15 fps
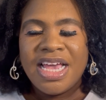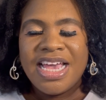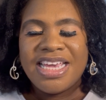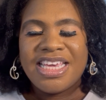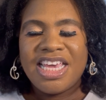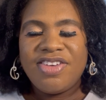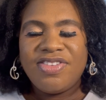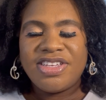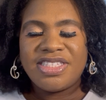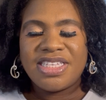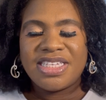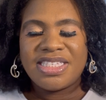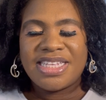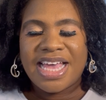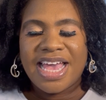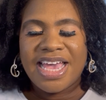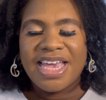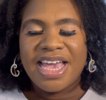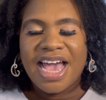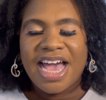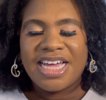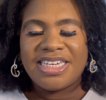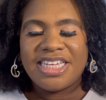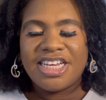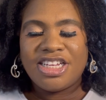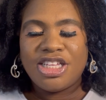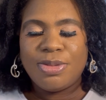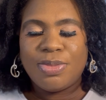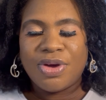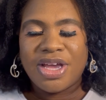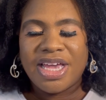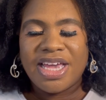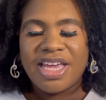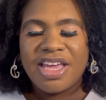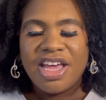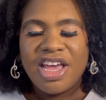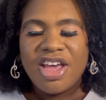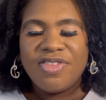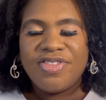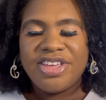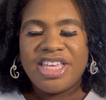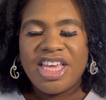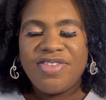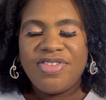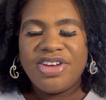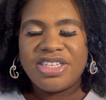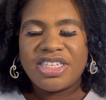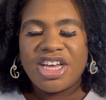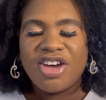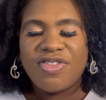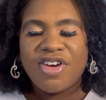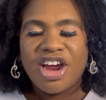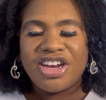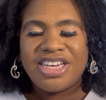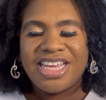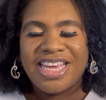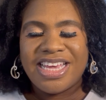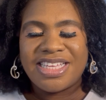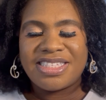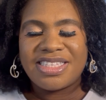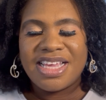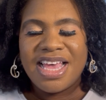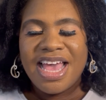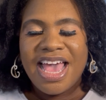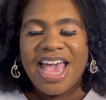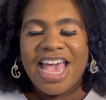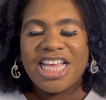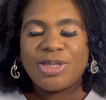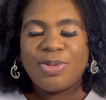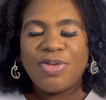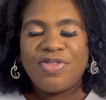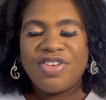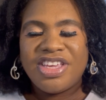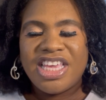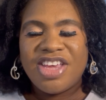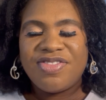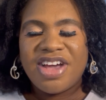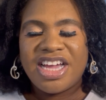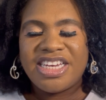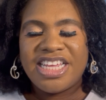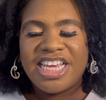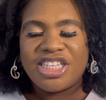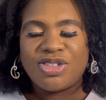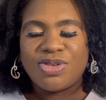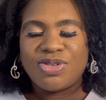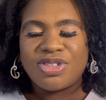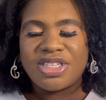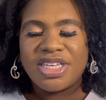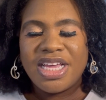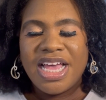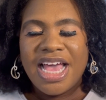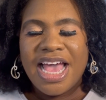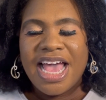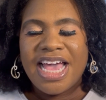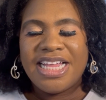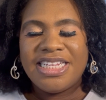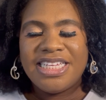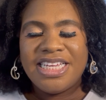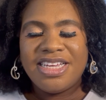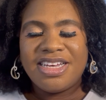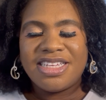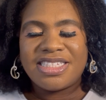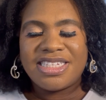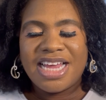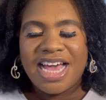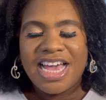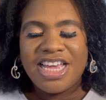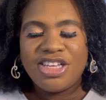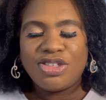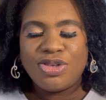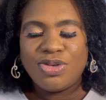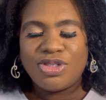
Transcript: Give us this day our daily bread. Forgive us of our debts, as we forgive our debtors. And lead us not into